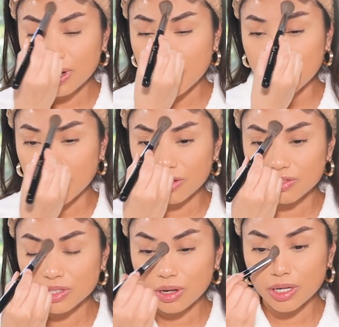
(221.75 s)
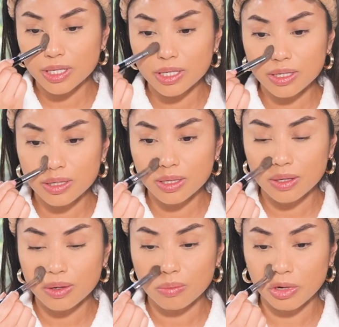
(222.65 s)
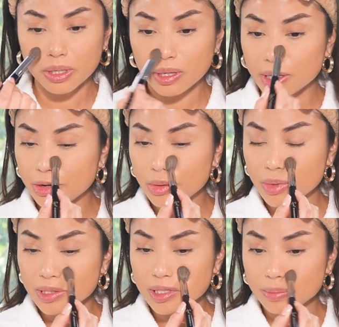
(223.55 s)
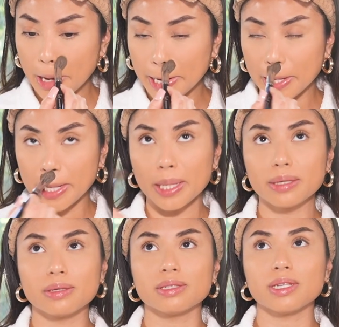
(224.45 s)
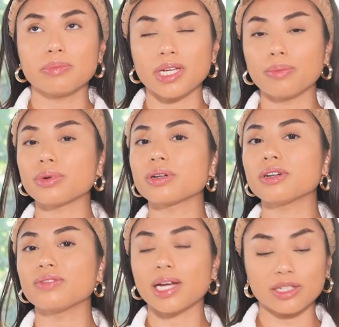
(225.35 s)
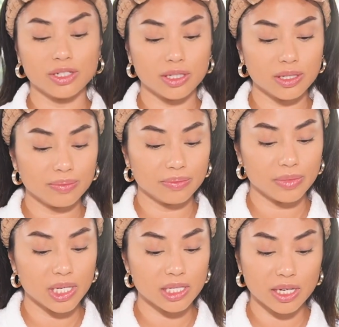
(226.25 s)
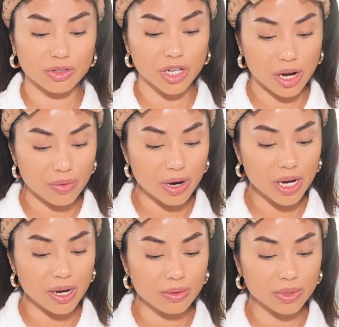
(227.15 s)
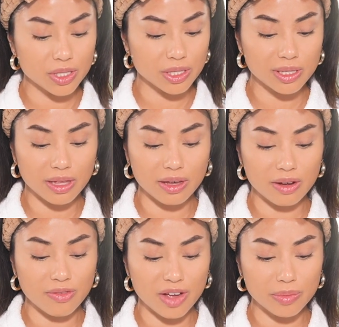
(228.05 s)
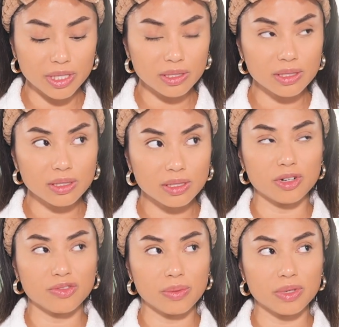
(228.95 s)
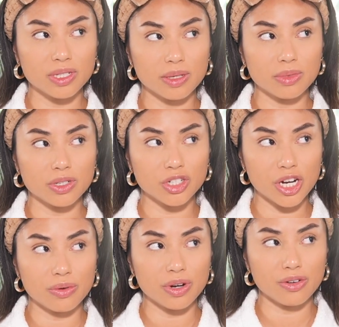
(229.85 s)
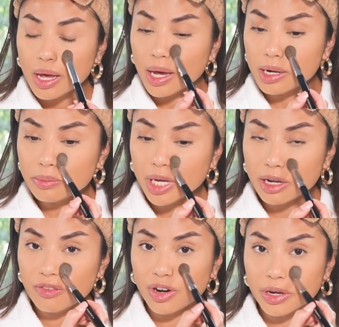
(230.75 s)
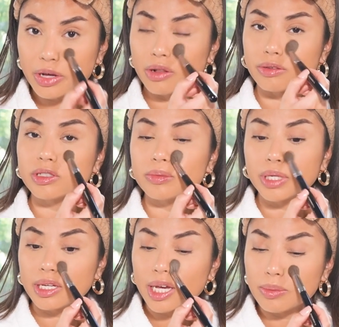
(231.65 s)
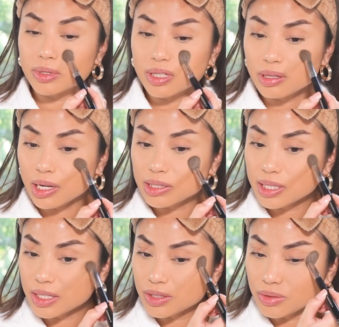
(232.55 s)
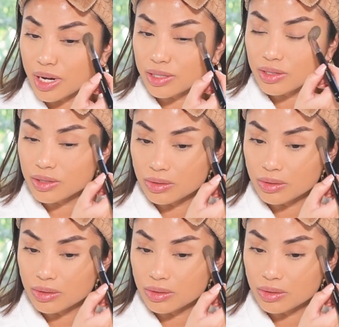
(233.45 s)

I've started working on a new business back in September of last year. It is now January, which is I think five months, or November, December, January. And I'm getting very close to being able to announce that to you guys